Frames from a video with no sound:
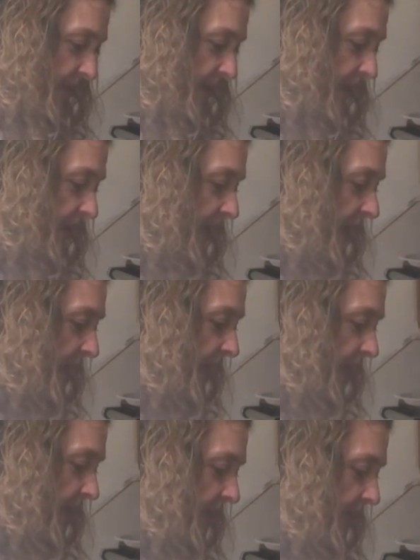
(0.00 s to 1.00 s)
Okay, the
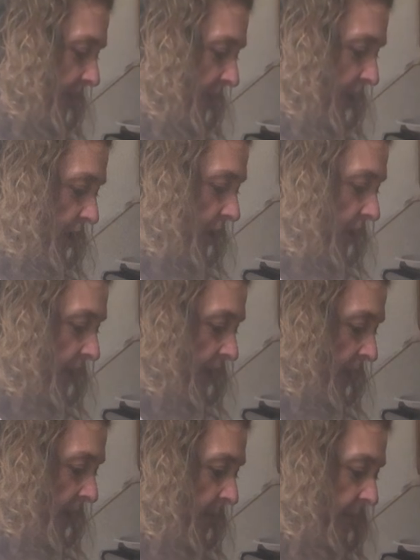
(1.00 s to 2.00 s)
egg is
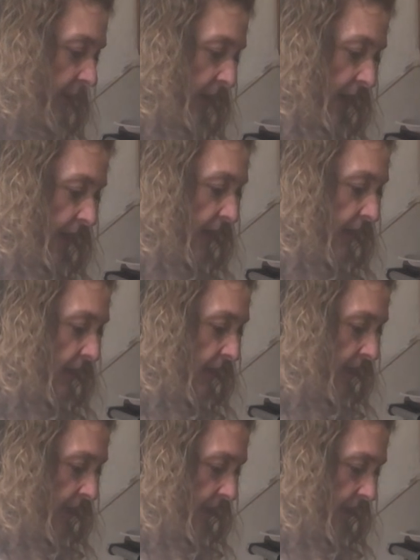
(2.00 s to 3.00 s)
cooking up nice.